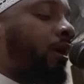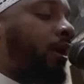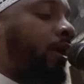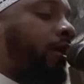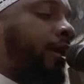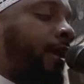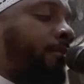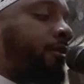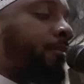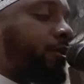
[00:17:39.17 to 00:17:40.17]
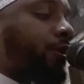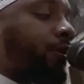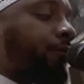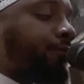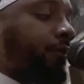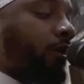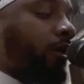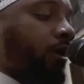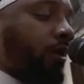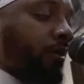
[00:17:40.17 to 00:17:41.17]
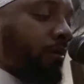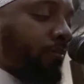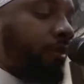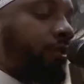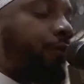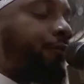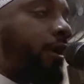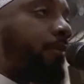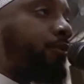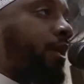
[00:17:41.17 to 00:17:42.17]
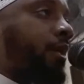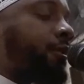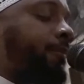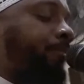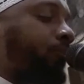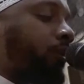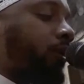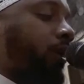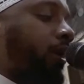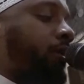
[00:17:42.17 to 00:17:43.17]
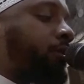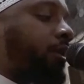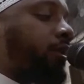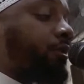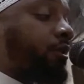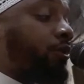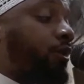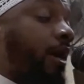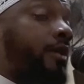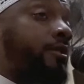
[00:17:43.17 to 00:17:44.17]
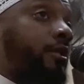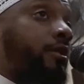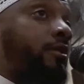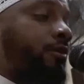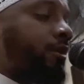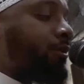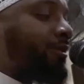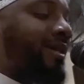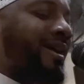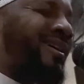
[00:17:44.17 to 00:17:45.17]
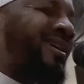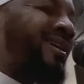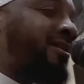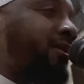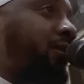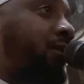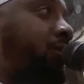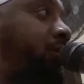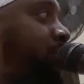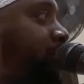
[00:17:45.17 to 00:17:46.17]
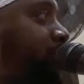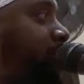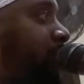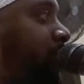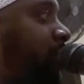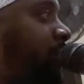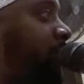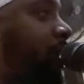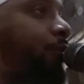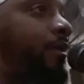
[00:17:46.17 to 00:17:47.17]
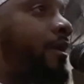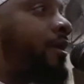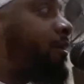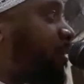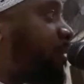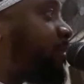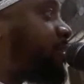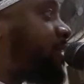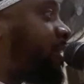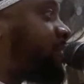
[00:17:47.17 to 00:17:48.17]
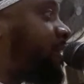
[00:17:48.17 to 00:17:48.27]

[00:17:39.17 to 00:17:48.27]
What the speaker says: he came to myself and Abu Sajid, and he said, listen, you guys need to do this. It was like, no, we're not ready. Remember those days?